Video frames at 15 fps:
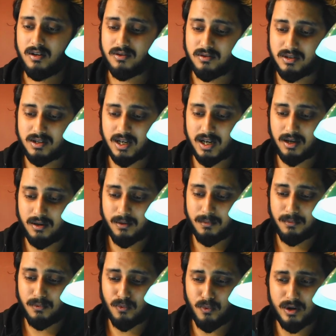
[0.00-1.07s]
So it's like a
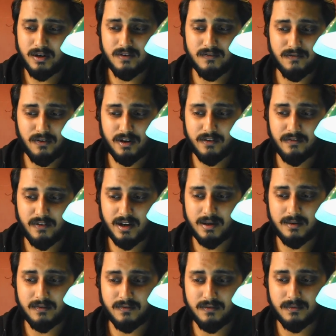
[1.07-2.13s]

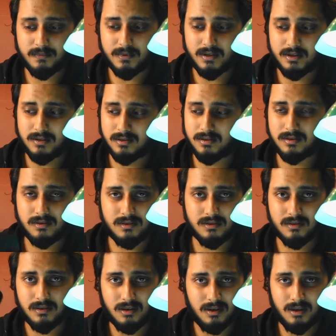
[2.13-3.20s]
145
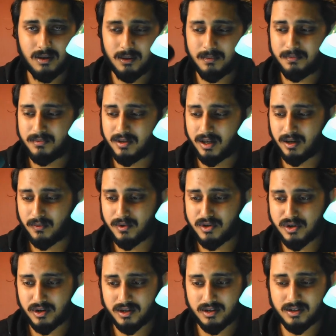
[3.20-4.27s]
rupees thing which
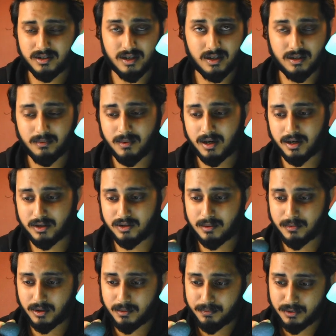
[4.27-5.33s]
you can just get in the market. So
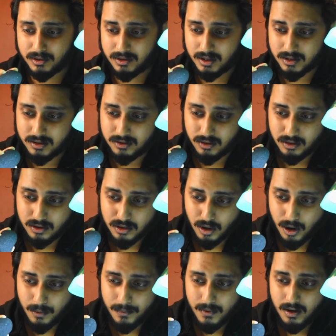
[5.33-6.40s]
I'm going to put this on
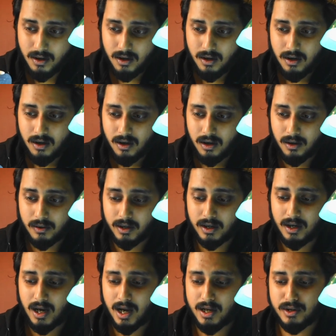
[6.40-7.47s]
top,
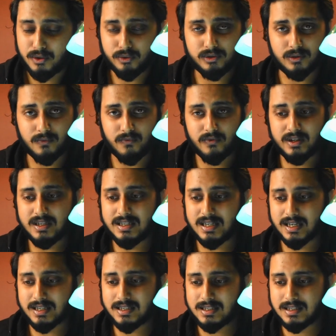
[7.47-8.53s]
okay, and do some wind
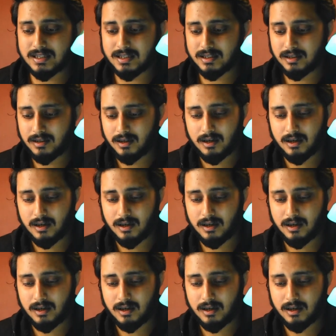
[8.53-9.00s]
tests.